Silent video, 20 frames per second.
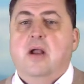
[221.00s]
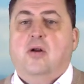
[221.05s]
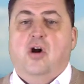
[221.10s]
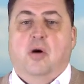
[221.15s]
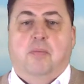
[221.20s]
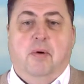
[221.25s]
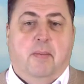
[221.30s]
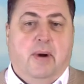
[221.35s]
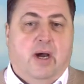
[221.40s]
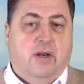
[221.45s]

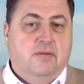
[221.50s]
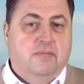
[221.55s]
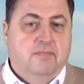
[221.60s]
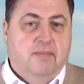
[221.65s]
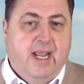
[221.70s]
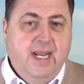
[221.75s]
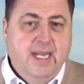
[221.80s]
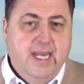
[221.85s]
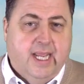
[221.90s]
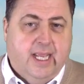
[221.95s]
Copper Mountain
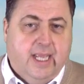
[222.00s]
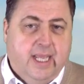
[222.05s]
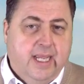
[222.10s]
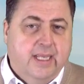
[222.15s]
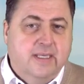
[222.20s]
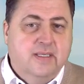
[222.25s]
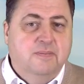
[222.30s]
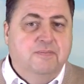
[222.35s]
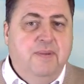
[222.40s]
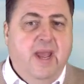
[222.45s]
Mining
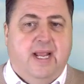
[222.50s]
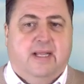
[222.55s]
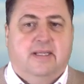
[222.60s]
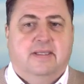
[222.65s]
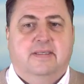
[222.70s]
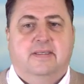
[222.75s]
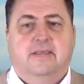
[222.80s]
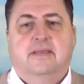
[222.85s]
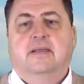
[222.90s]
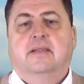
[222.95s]

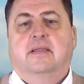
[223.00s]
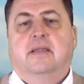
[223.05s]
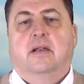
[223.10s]
expects